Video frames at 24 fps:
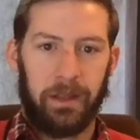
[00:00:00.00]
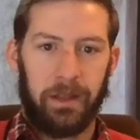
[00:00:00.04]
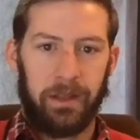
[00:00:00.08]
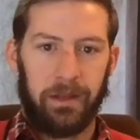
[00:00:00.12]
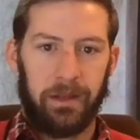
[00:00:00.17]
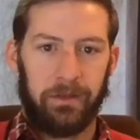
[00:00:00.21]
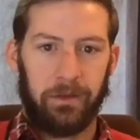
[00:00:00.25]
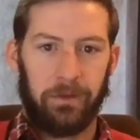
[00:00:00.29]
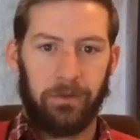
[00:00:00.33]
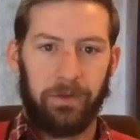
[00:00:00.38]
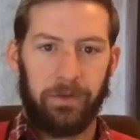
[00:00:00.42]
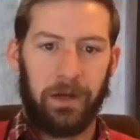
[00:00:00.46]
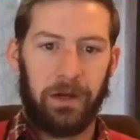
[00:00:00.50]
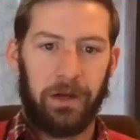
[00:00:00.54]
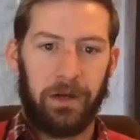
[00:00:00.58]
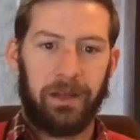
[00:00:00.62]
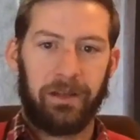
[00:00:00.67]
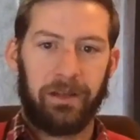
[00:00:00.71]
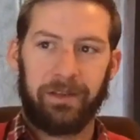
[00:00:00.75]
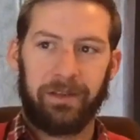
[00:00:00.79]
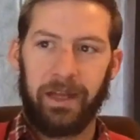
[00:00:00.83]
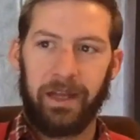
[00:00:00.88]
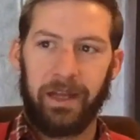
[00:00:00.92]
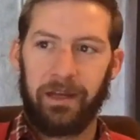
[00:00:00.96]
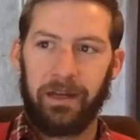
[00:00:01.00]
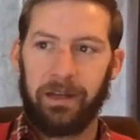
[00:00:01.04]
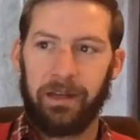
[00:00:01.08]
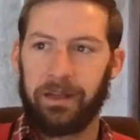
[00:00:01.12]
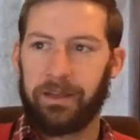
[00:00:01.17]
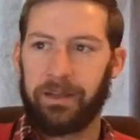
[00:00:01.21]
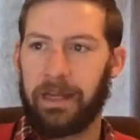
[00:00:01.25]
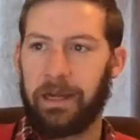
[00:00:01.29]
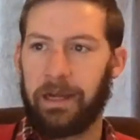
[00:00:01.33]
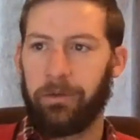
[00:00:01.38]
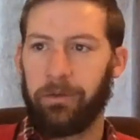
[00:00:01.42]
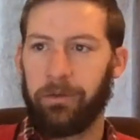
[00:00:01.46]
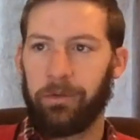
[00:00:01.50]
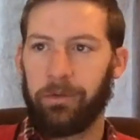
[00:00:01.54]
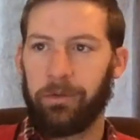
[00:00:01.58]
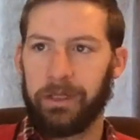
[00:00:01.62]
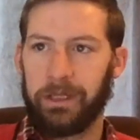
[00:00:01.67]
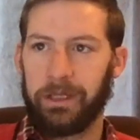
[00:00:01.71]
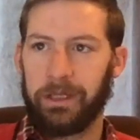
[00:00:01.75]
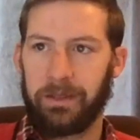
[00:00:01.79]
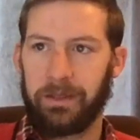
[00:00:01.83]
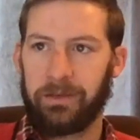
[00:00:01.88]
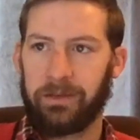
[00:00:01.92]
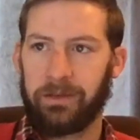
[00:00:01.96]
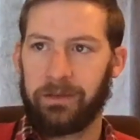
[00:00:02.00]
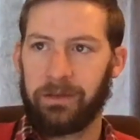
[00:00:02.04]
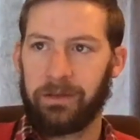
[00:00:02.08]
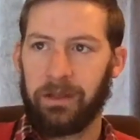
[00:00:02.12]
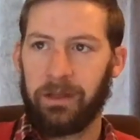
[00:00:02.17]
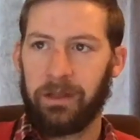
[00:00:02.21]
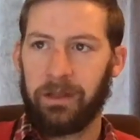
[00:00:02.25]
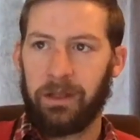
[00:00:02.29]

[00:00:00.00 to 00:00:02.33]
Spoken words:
So very excited to get that one released.